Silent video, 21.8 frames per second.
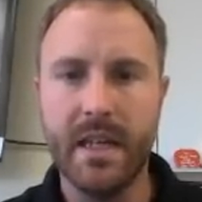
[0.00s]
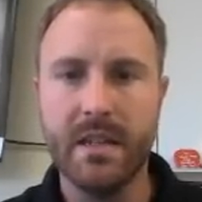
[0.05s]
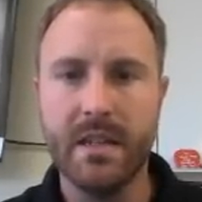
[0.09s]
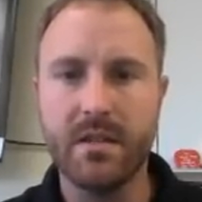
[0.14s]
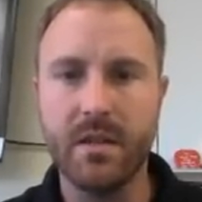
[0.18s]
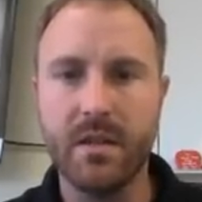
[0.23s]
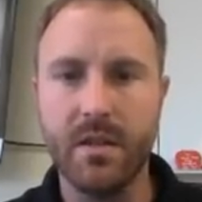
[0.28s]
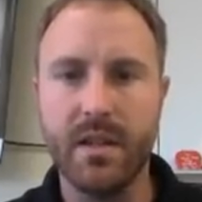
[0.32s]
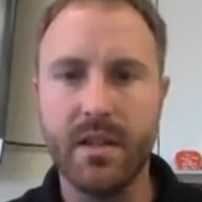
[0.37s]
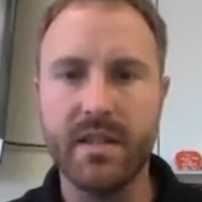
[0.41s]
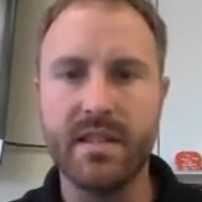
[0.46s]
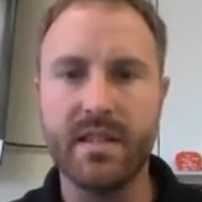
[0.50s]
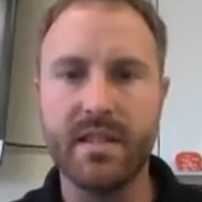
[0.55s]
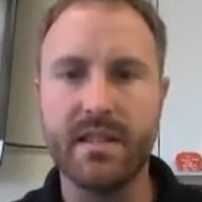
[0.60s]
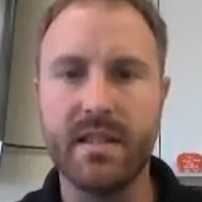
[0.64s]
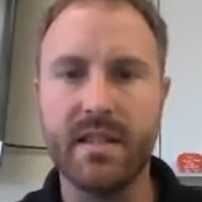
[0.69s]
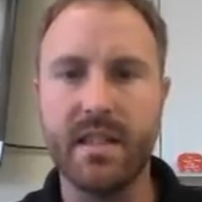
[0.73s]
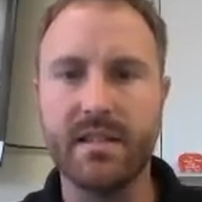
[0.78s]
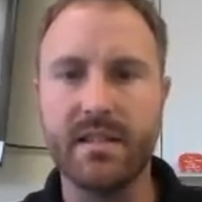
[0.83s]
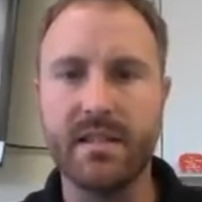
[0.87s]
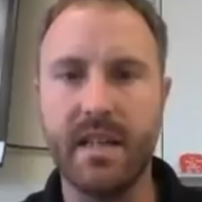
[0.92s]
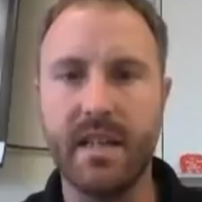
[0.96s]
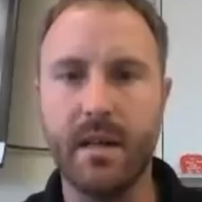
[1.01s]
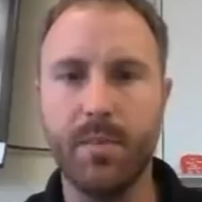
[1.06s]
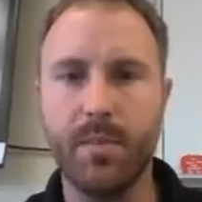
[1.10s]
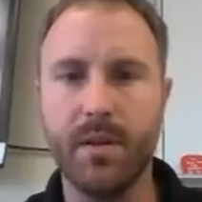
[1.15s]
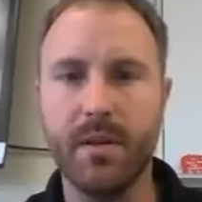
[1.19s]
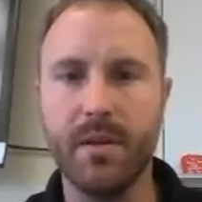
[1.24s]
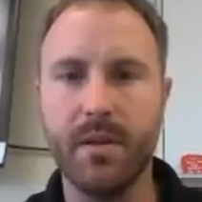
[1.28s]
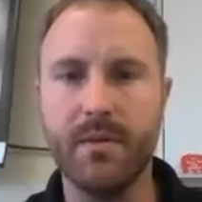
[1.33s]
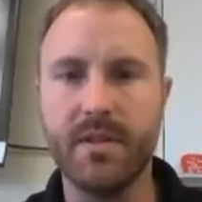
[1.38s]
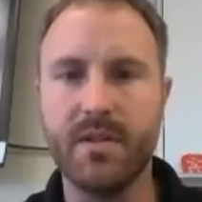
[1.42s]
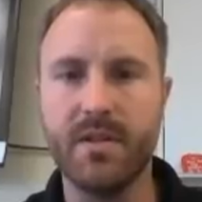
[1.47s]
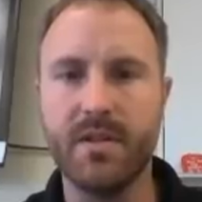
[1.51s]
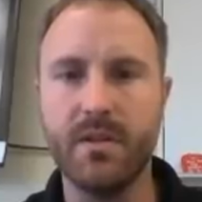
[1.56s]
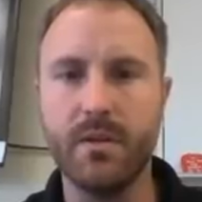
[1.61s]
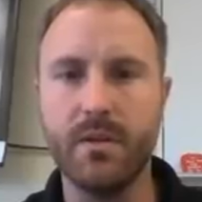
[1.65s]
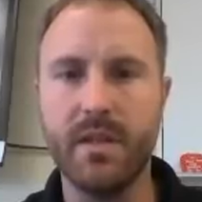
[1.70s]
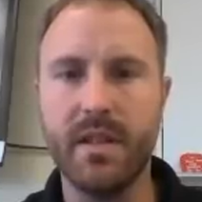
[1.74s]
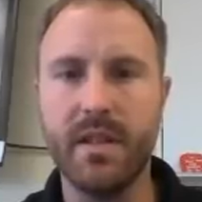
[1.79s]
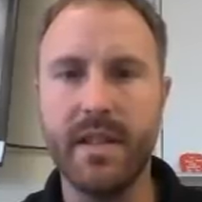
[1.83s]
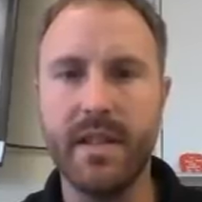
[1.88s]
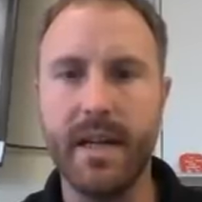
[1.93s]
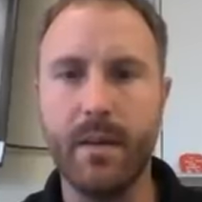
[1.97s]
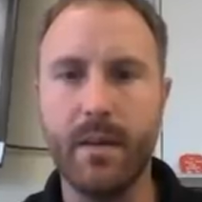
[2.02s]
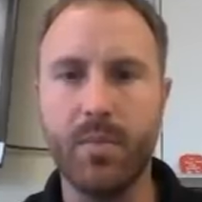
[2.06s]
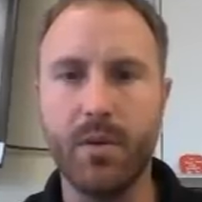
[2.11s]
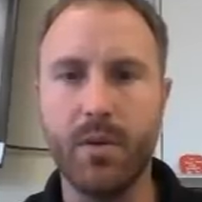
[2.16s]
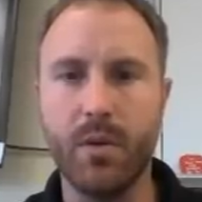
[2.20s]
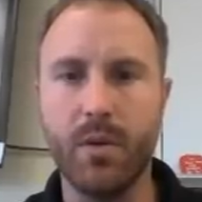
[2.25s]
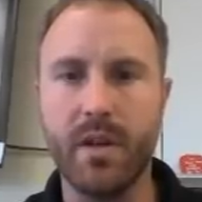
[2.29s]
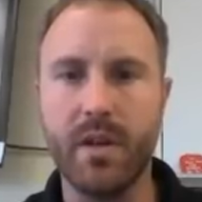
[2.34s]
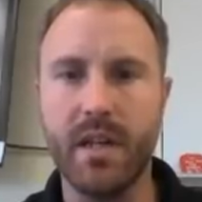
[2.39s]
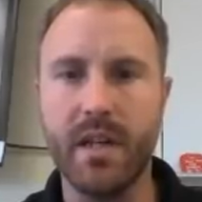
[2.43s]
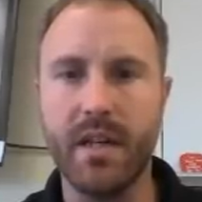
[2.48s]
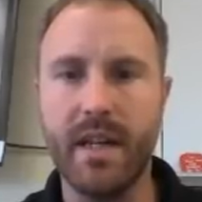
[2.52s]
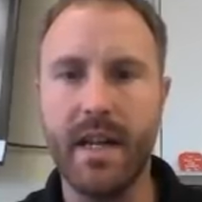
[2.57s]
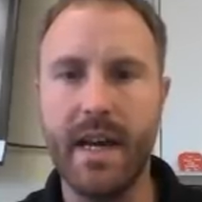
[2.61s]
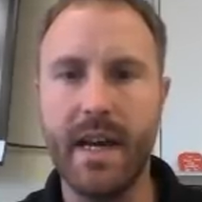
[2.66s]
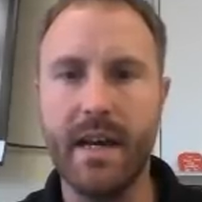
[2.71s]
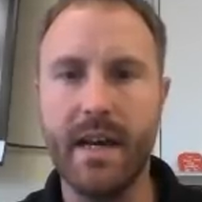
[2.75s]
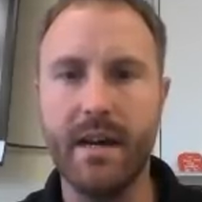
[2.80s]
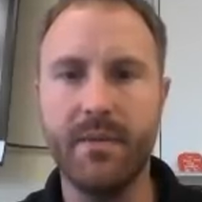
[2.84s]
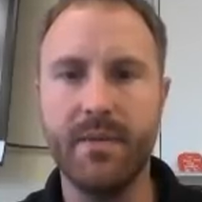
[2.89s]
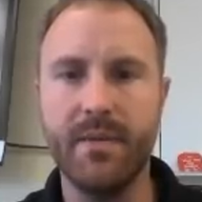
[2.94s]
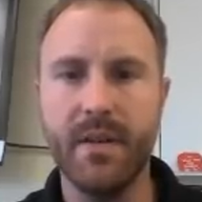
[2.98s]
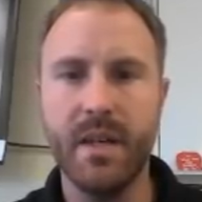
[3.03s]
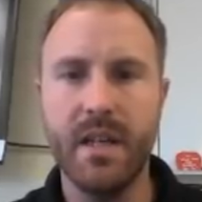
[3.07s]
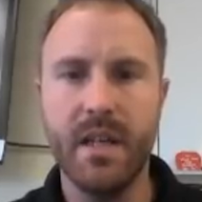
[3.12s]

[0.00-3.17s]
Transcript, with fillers: So this is an example of a student that broke it in half